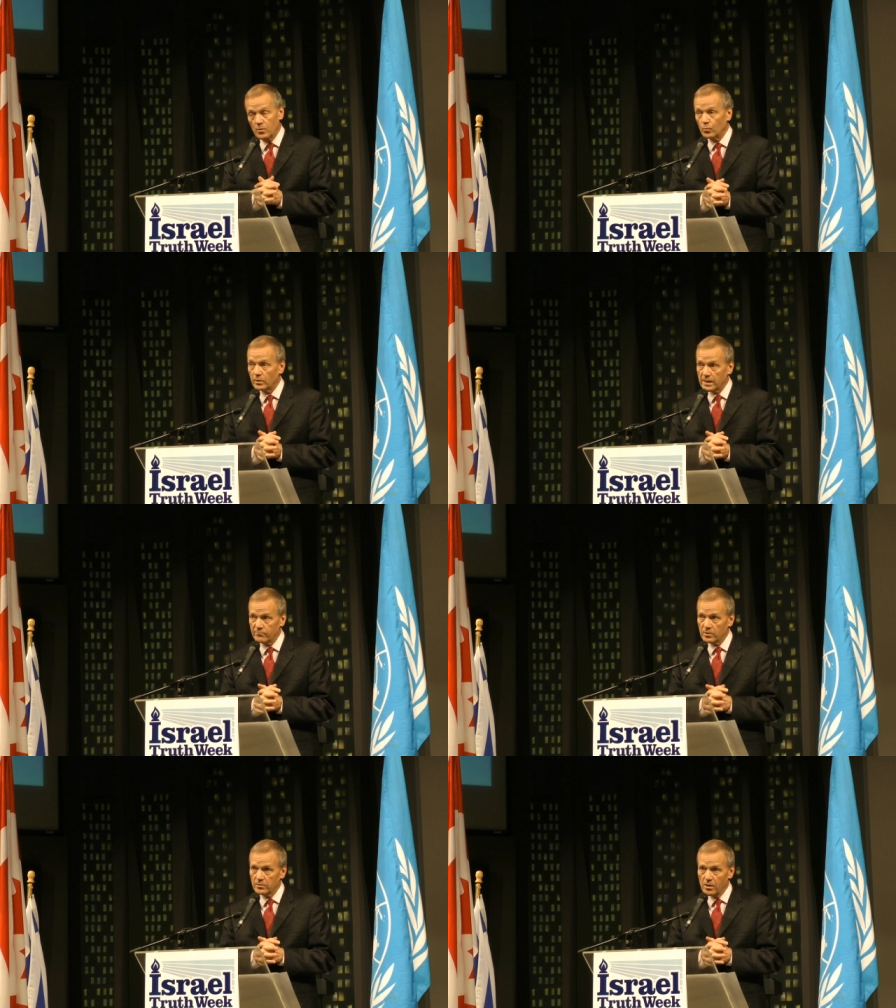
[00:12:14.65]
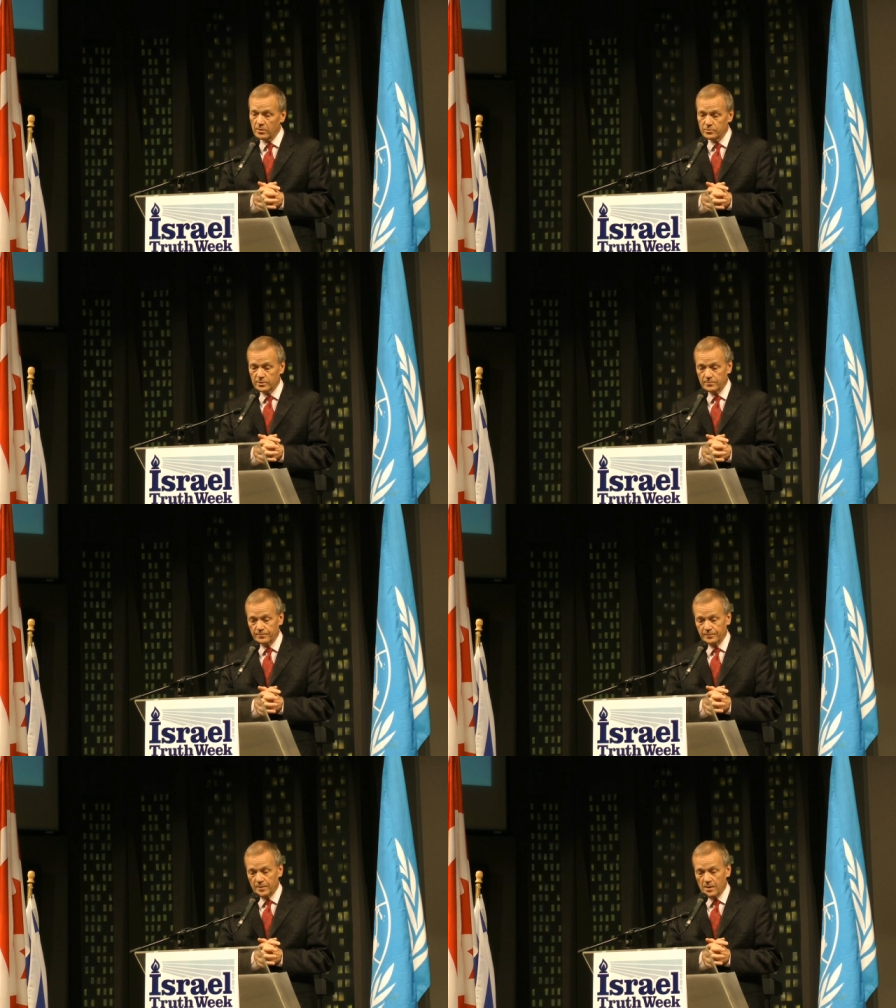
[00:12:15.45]
will never acknowledge it,
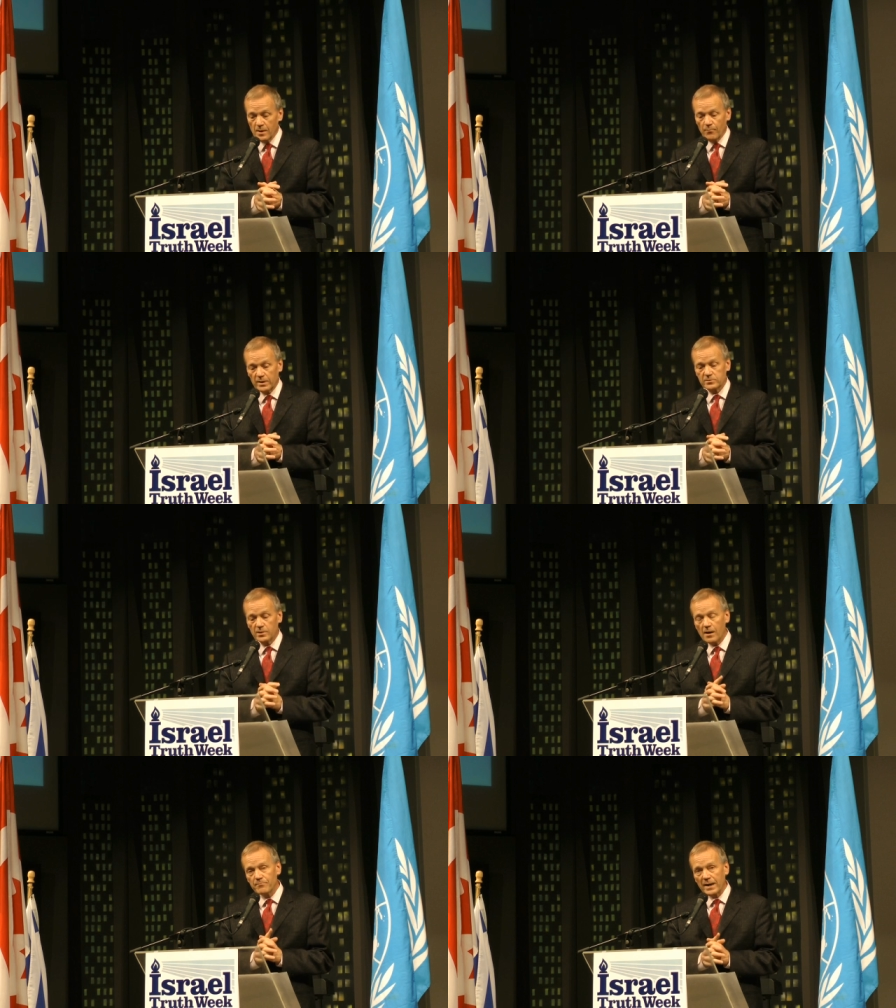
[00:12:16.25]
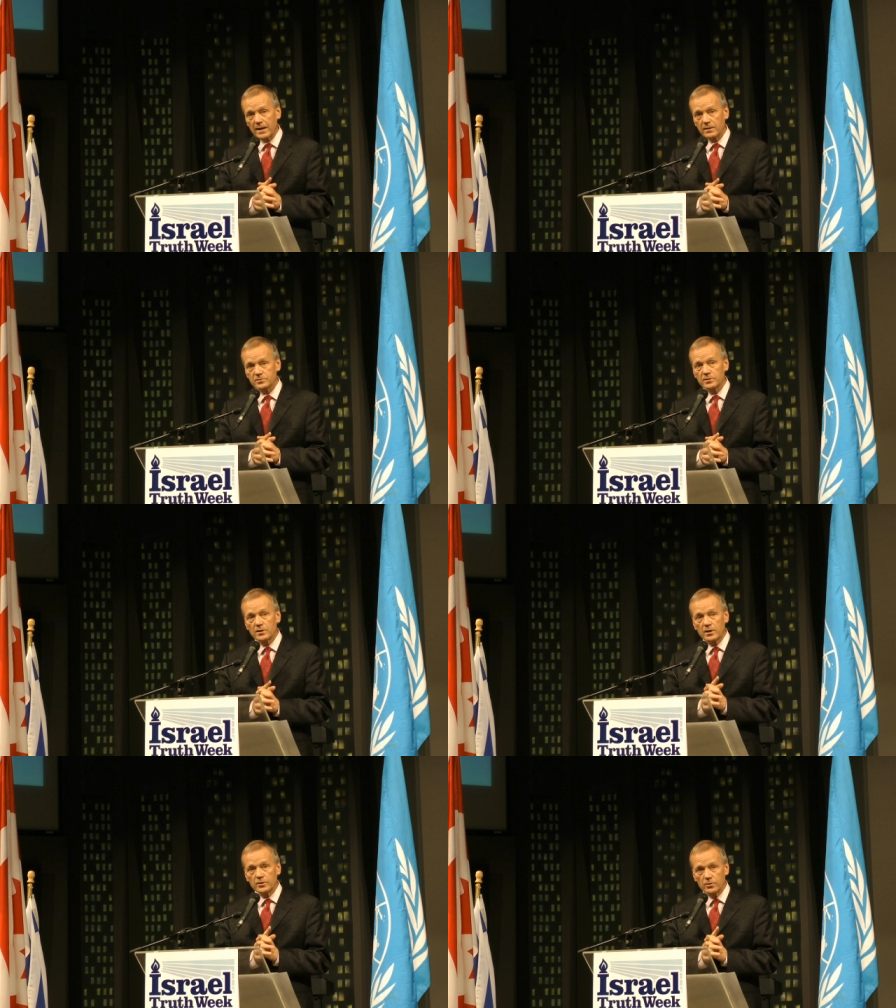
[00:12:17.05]
but it's not banks,
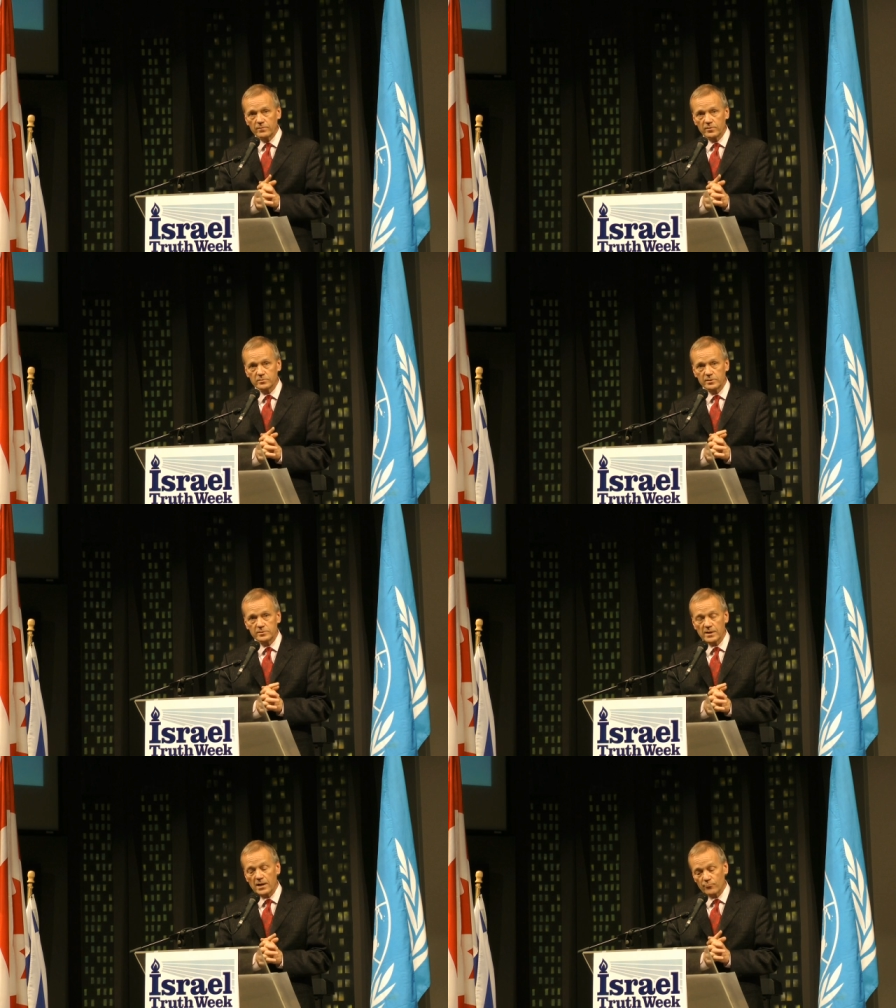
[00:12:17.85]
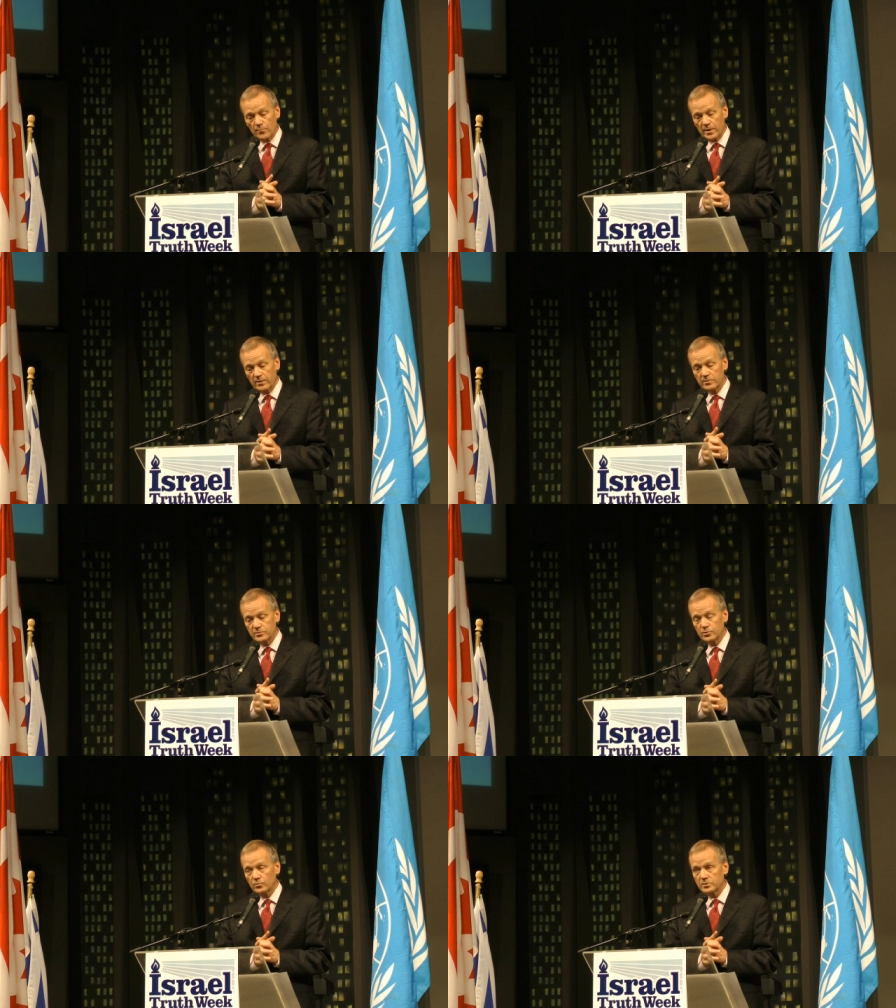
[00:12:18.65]
universities, and repaired
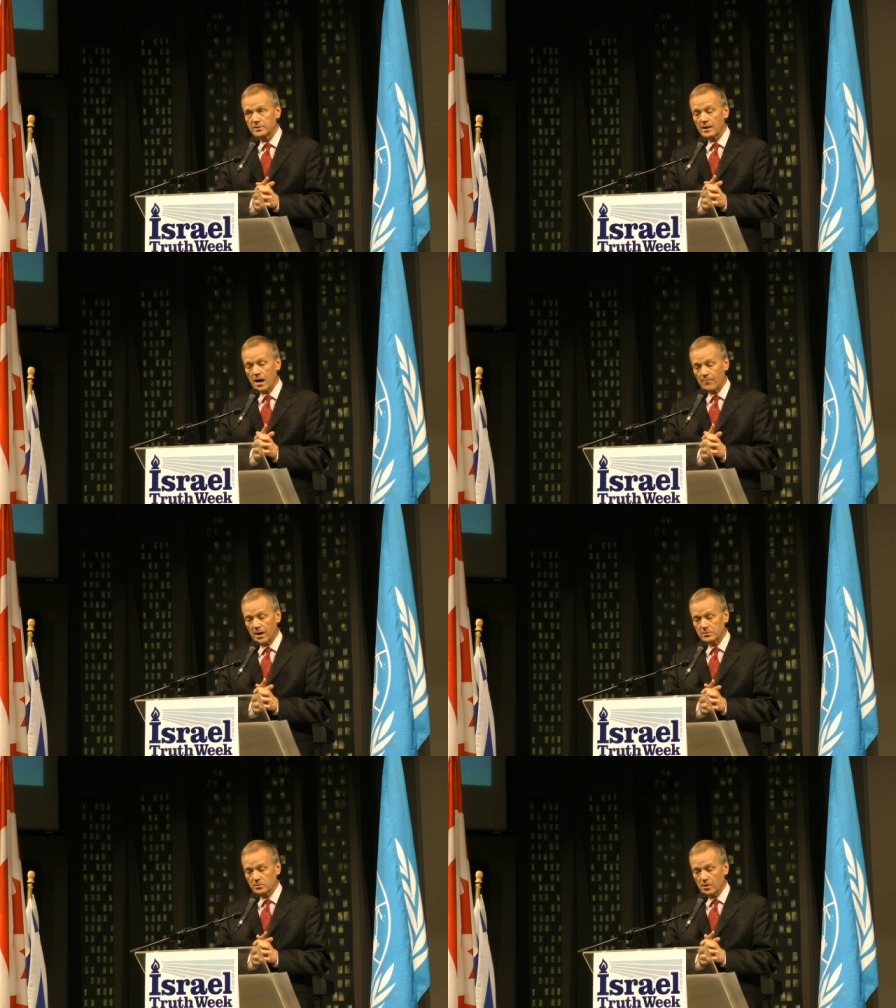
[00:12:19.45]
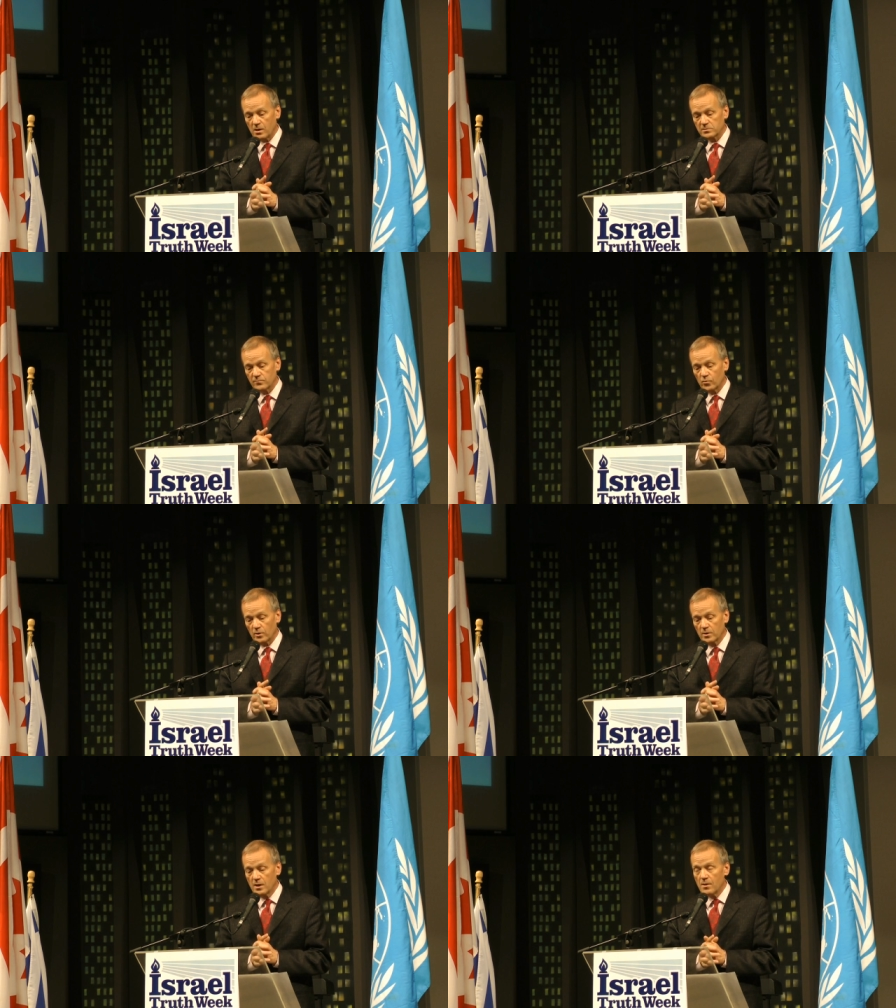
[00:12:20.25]
sewers that Hamas longs
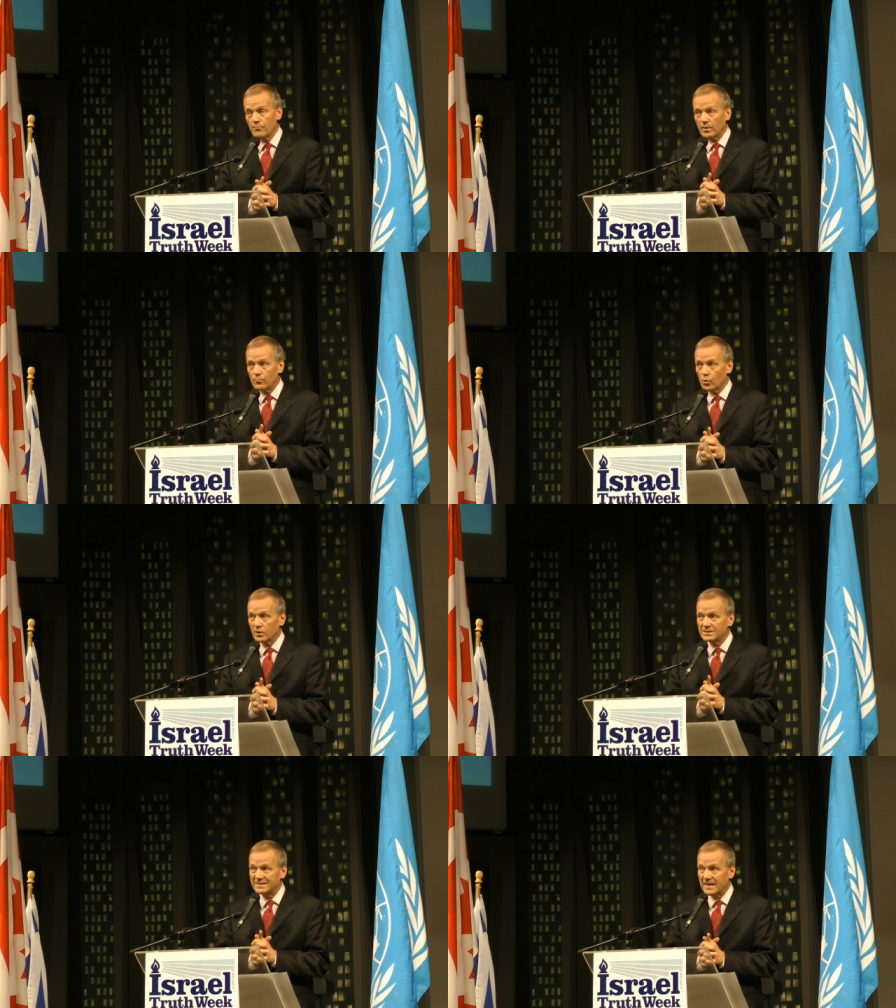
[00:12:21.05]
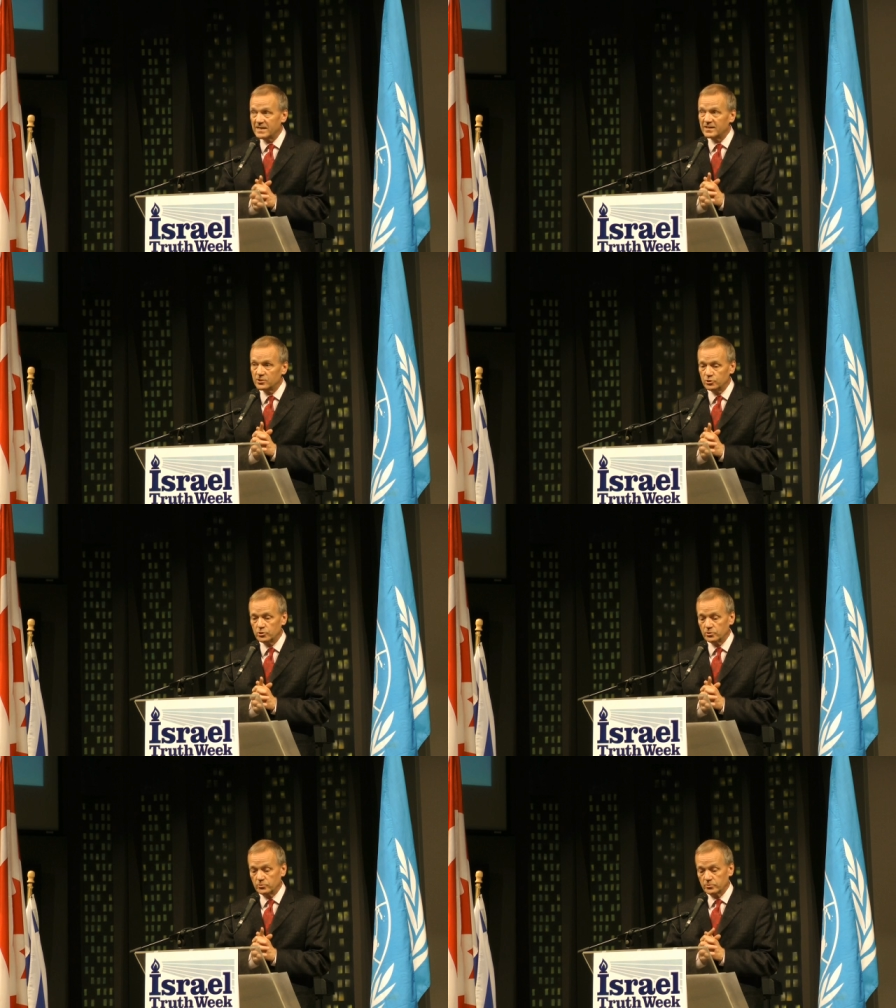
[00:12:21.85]
for, but more dead
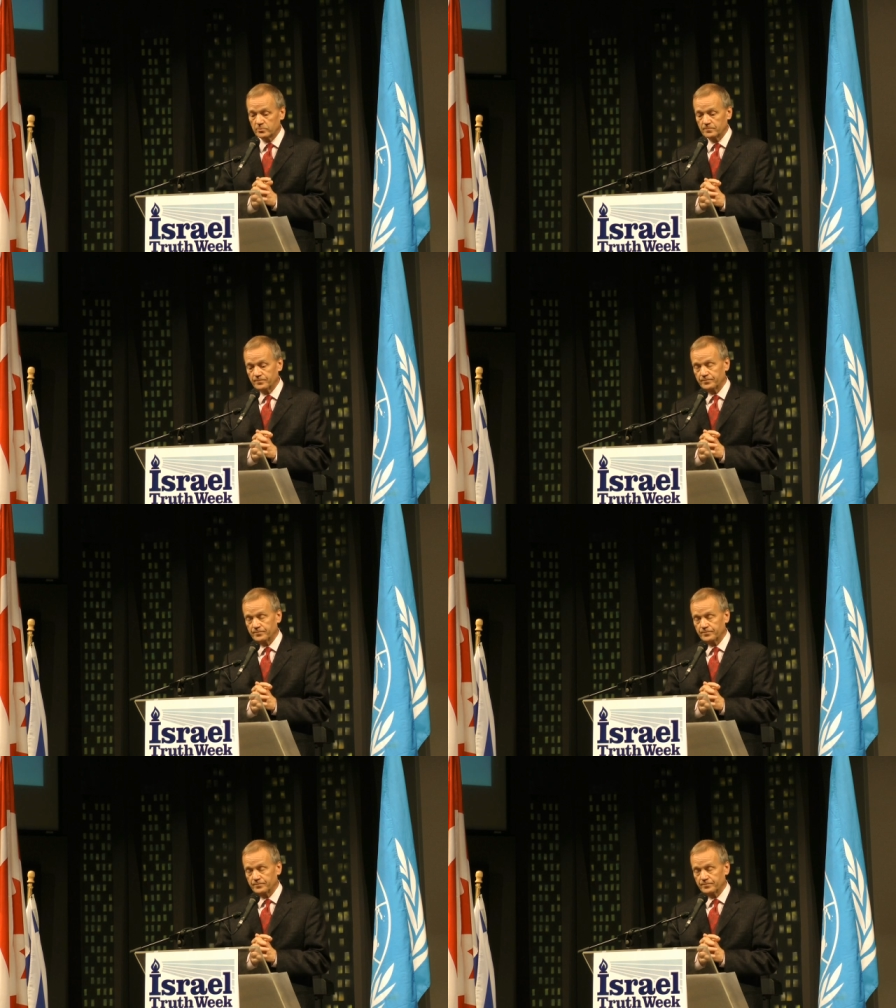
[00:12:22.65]
Jews.